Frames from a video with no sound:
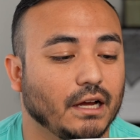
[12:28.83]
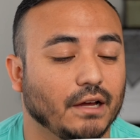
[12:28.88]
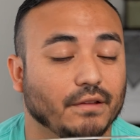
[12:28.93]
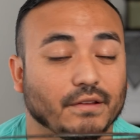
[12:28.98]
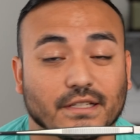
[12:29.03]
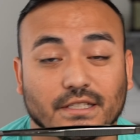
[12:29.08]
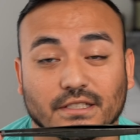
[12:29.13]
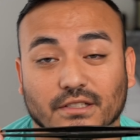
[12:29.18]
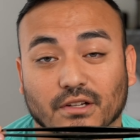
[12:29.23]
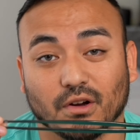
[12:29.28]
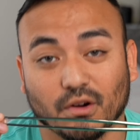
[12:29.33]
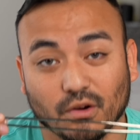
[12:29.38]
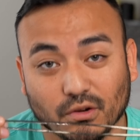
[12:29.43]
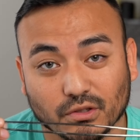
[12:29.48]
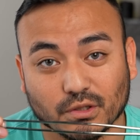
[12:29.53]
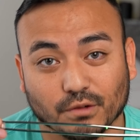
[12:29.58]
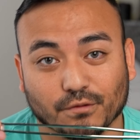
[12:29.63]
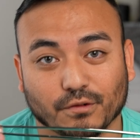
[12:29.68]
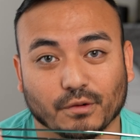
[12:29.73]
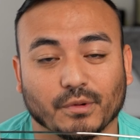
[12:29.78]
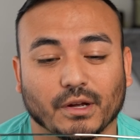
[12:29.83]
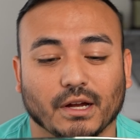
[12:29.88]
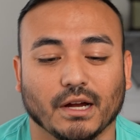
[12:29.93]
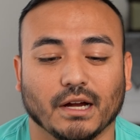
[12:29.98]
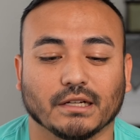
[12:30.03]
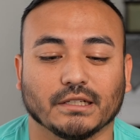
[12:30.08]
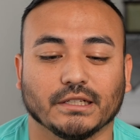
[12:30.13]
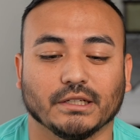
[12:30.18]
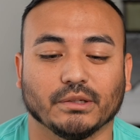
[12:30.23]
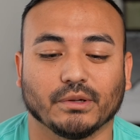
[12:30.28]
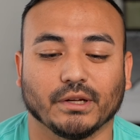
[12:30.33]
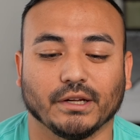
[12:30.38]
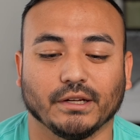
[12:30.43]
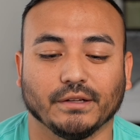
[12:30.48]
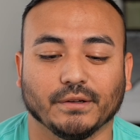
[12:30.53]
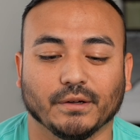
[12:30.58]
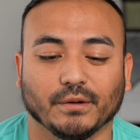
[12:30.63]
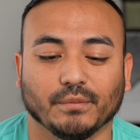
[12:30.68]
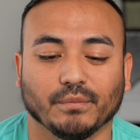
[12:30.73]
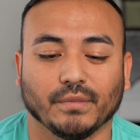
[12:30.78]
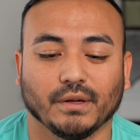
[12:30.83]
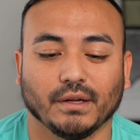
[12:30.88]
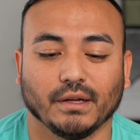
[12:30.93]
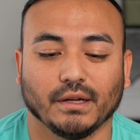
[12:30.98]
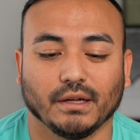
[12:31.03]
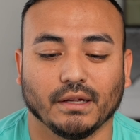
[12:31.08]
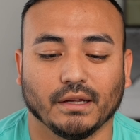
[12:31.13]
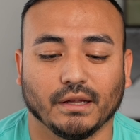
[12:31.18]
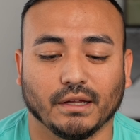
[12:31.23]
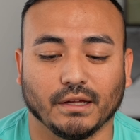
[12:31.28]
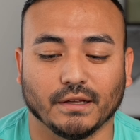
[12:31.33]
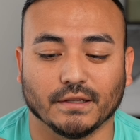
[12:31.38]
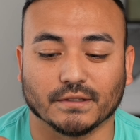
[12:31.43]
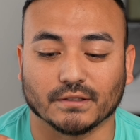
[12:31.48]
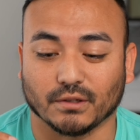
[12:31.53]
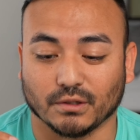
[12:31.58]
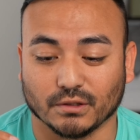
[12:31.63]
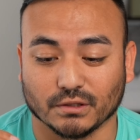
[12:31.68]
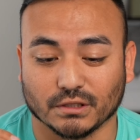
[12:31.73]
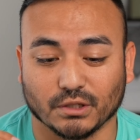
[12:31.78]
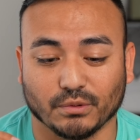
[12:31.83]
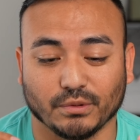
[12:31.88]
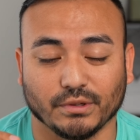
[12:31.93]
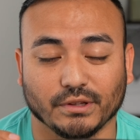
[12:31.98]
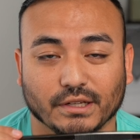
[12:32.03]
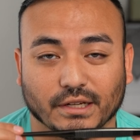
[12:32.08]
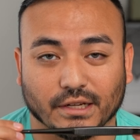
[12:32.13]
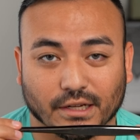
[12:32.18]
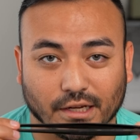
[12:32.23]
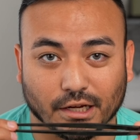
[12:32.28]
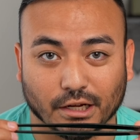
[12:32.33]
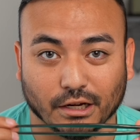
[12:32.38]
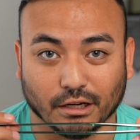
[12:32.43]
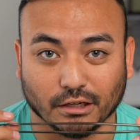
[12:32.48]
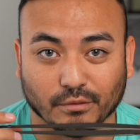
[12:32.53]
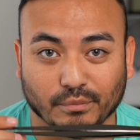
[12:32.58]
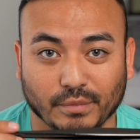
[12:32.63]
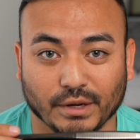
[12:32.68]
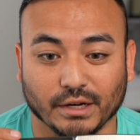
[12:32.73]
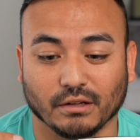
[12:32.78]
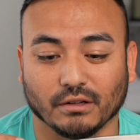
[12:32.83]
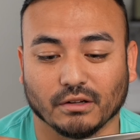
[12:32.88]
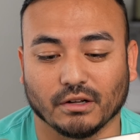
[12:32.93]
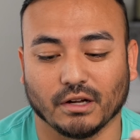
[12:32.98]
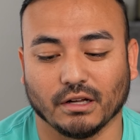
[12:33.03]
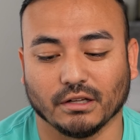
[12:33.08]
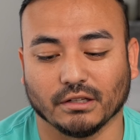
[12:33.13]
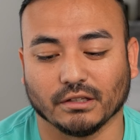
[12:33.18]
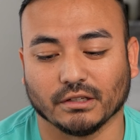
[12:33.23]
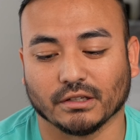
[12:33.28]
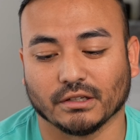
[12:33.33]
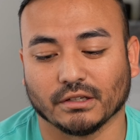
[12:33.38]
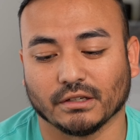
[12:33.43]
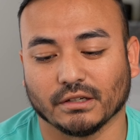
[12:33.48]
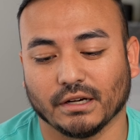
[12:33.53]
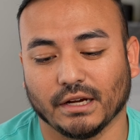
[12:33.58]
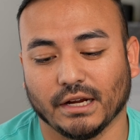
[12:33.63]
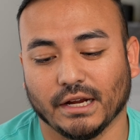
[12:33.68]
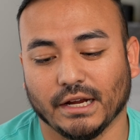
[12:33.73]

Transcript: This is also from Cocktail Kingdom. It's also in that gunmetal color.